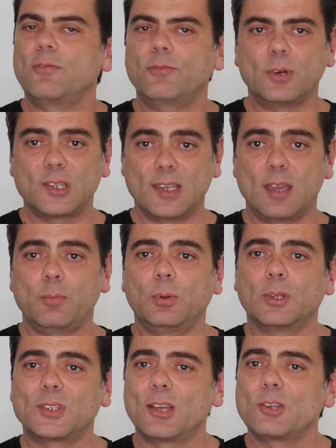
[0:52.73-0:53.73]
For
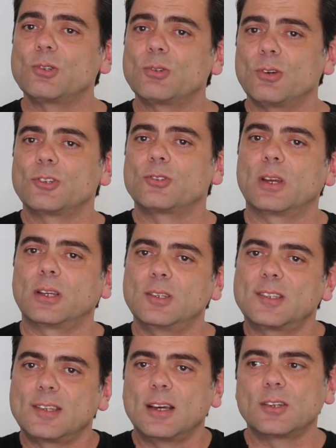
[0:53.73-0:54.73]
example, a social contract,
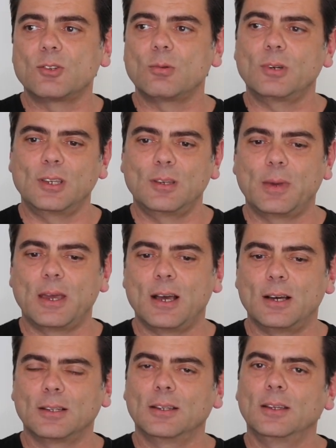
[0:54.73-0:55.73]
you start talking
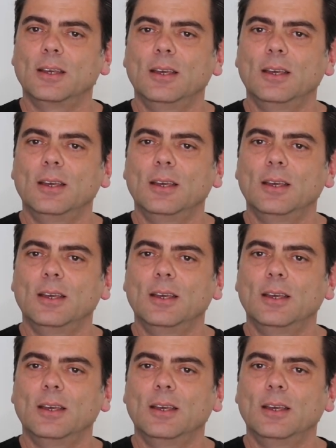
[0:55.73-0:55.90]
about